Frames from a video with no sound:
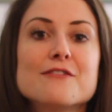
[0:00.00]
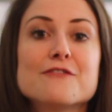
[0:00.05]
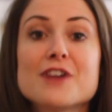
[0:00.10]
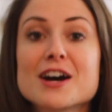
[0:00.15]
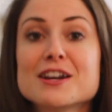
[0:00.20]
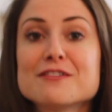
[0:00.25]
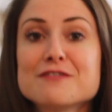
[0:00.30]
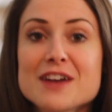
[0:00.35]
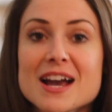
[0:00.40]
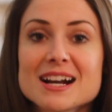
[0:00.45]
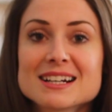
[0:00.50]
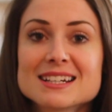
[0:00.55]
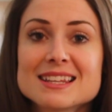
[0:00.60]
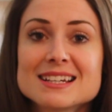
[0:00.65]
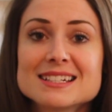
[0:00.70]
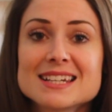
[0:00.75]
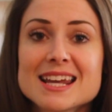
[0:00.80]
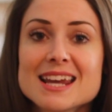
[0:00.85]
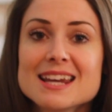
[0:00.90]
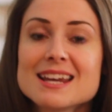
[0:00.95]
Fun fact of the
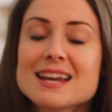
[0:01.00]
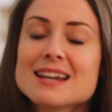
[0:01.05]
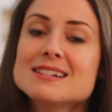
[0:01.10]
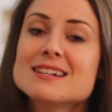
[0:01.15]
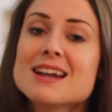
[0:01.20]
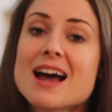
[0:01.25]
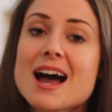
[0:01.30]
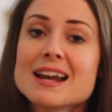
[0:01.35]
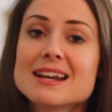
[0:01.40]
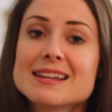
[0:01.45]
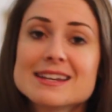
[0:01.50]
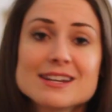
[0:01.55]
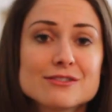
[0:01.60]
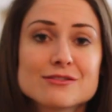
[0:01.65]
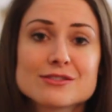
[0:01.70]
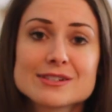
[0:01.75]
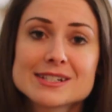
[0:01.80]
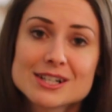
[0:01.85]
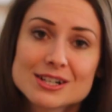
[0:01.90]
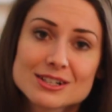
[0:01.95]
day, not
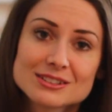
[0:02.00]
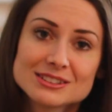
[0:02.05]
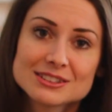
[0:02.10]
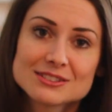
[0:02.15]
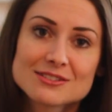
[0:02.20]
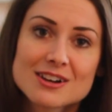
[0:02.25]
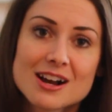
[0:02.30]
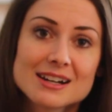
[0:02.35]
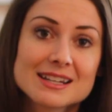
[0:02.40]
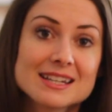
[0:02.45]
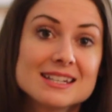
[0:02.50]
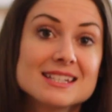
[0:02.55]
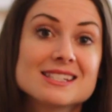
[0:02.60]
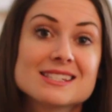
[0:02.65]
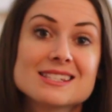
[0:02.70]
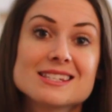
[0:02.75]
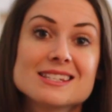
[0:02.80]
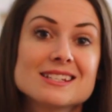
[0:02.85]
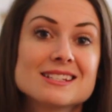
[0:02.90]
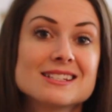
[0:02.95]
every curling rock
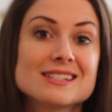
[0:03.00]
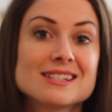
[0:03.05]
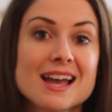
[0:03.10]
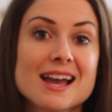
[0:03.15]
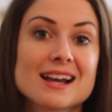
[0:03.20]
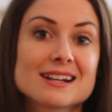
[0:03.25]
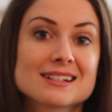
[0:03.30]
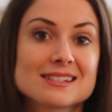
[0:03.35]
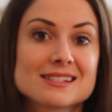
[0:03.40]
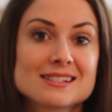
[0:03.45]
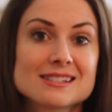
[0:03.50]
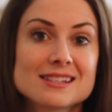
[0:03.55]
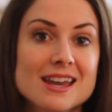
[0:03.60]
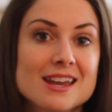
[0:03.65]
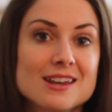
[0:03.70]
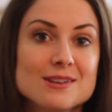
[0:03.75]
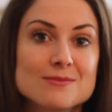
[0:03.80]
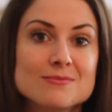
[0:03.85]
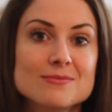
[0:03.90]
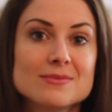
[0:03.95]
is the exact
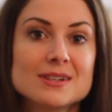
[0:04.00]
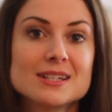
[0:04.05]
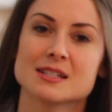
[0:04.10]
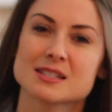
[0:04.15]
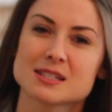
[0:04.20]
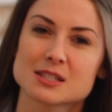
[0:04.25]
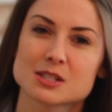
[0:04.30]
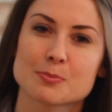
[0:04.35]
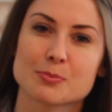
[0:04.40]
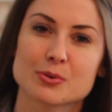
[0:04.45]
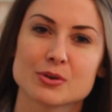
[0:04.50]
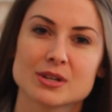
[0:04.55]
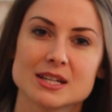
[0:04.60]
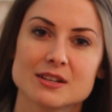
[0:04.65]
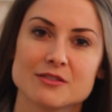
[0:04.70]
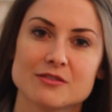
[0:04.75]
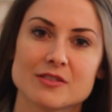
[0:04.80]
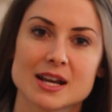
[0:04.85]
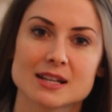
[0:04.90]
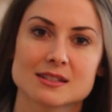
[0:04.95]
same. This is a pretty
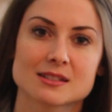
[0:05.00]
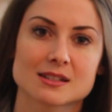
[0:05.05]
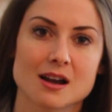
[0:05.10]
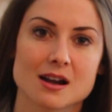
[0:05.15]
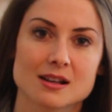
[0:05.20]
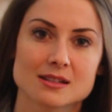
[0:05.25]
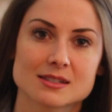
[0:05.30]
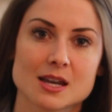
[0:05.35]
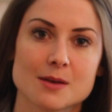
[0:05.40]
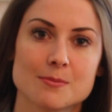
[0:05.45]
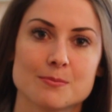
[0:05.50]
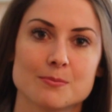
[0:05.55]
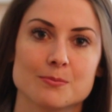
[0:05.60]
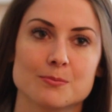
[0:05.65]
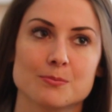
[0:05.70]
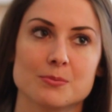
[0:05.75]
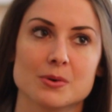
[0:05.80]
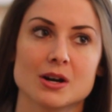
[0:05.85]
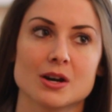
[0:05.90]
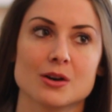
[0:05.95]
advanced concept,
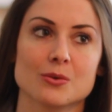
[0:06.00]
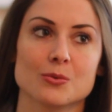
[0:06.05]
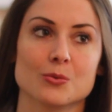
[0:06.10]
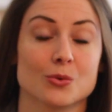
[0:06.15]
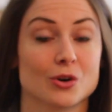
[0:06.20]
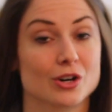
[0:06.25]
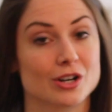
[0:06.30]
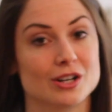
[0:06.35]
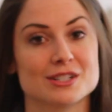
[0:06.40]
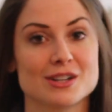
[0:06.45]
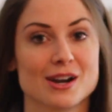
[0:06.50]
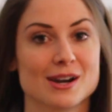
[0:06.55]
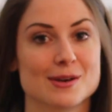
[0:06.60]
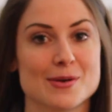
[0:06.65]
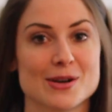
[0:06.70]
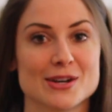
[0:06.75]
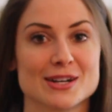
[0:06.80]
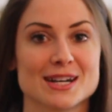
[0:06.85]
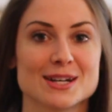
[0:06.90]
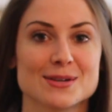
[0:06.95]
but we're going to talk
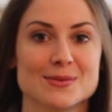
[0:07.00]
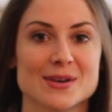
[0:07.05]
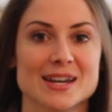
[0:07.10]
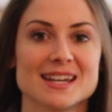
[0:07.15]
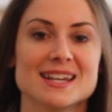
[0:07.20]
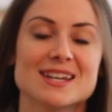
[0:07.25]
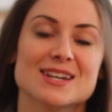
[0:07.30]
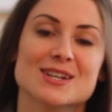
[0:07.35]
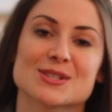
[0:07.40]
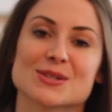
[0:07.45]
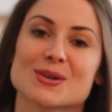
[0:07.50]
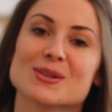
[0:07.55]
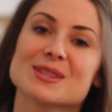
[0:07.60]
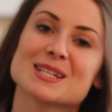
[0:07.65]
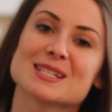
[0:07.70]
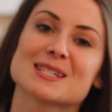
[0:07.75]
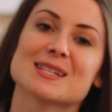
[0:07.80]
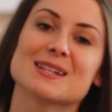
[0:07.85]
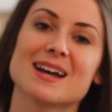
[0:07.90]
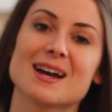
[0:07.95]
about it anyway. So on
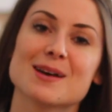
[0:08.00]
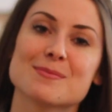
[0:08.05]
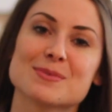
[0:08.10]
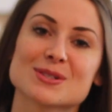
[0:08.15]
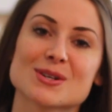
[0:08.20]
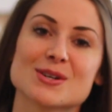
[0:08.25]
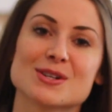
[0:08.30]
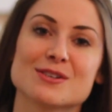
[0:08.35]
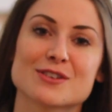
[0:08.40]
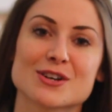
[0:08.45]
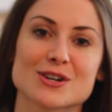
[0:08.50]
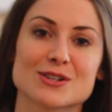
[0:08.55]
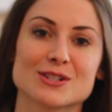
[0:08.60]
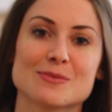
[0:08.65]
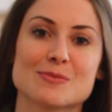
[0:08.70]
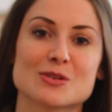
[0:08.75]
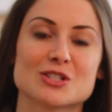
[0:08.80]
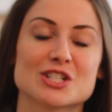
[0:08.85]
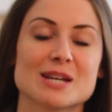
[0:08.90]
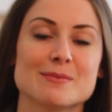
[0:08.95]
this episode of Curl
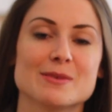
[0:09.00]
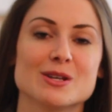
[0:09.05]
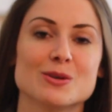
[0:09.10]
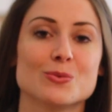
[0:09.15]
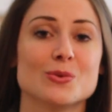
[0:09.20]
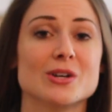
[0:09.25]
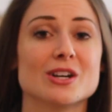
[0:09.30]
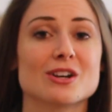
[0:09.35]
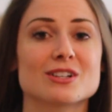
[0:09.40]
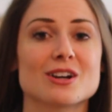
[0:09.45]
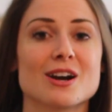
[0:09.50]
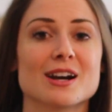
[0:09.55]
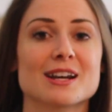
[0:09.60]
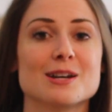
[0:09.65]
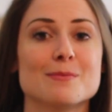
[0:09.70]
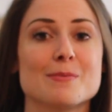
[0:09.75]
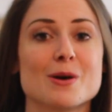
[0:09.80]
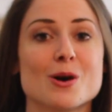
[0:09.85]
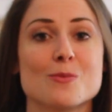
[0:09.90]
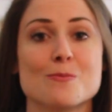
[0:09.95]
Up with Jamie, we are talking
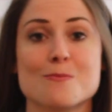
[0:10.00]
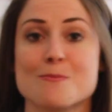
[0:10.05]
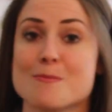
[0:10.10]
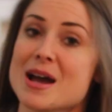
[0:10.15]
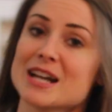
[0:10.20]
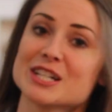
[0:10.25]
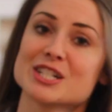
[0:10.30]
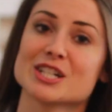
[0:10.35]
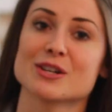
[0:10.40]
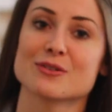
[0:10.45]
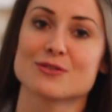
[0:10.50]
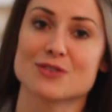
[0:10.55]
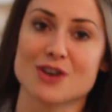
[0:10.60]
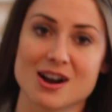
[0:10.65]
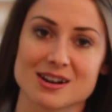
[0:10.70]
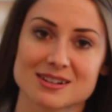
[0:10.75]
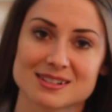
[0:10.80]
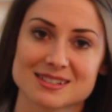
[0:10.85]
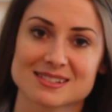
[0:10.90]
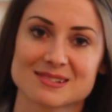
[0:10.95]
about matching
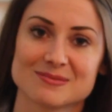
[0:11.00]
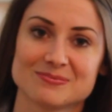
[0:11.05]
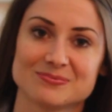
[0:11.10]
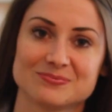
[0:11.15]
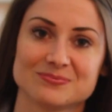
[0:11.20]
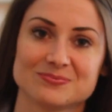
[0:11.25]
rocks.